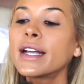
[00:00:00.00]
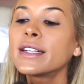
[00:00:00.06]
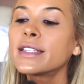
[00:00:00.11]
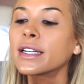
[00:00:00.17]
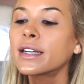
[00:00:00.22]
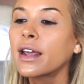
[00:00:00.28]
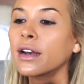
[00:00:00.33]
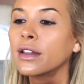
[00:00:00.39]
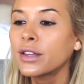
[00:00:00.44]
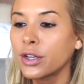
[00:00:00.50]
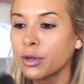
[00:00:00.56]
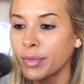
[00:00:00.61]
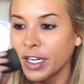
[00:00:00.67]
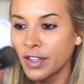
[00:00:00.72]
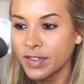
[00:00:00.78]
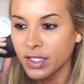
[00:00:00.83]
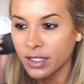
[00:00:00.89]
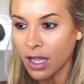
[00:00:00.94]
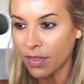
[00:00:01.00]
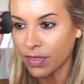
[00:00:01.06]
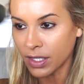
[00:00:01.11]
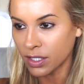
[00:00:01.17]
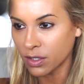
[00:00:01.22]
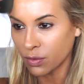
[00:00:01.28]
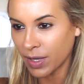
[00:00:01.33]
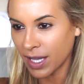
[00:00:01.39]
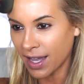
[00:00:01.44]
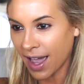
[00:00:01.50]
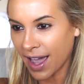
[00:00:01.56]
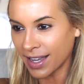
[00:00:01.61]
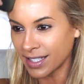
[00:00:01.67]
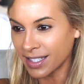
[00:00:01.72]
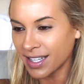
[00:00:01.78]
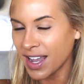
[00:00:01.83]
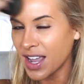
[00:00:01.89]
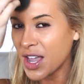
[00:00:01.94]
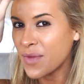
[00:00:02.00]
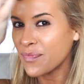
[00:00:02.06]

I did get a little bit of sun this weekend,